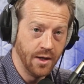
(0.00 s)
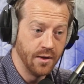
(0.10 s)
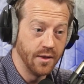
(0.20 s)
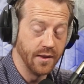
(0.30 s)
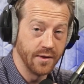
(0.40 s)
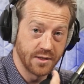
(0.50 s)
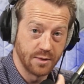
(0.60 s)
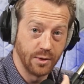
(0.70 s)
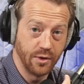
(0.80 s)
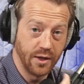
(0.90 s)
then the
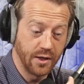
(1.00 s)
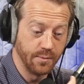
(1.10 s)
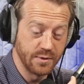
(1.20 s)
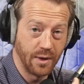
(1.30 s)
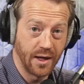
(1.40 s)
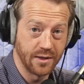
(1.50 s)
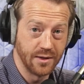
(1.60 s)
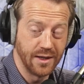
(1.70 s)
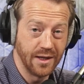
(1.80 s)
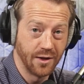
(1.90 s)
stability comes back to the
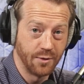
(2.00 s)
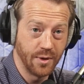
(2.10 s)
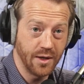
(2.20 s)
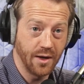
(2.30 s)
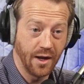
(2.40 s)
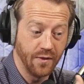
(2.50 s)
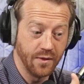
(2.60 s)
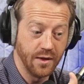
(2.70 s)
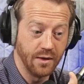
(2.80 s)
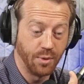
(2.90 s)
knee a little bit and
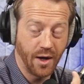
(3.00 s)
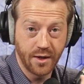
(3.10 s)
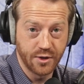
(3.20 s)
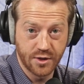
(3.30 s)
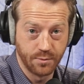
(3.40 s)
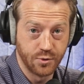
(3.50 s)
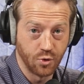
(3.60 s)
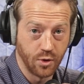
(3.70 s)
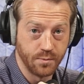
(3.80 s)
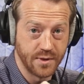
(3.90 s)
the body just
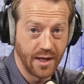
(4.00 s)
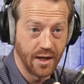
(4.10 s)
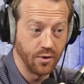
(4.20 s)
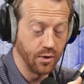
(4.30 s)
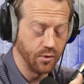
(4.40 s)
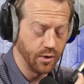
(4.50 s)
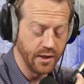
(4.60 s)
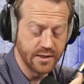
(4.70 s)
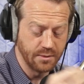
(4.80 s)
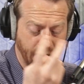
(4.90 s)
absorbs that or
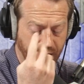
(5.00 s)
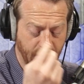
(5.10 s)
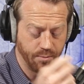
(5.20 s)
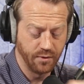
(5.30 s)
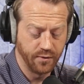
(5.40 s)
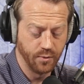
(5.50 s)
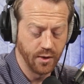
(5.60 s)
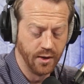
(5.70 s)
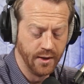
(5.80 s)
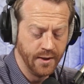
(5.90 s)
eats it back up, if you
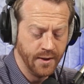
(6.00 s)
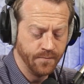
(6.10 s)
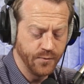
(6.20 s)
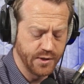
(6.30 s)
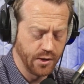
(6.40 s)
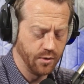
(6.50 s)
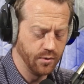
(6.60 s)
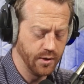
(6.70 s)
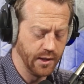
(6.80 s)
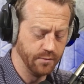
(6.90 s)
will. So
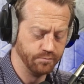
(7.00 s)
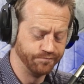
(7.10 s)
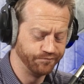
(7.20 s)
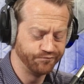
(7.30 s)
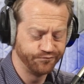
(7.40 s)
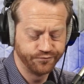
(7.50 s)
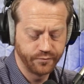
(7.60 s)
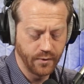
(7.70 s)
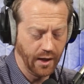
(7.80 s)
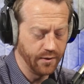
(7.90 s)

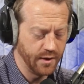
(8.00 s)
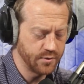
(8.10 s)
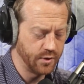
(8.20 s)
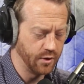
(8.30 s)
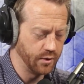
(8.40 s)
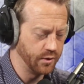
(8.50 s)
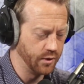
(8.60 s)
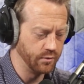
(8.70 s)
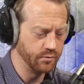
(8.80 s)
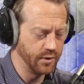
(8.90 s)
yeah, that's your
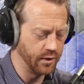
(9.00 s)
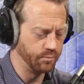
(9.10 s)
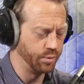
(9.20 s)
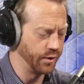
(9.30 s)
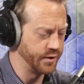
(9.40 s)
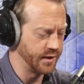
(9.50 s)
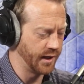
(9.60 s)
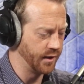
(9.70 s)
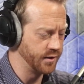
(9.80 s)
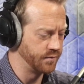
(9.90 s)
little
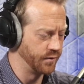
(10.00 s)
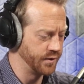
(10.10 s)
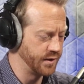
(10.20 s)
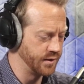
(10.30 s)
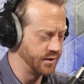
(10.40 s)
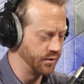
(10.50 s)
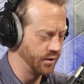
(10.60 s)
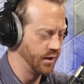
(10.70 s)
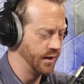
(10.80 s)
bursitis versus your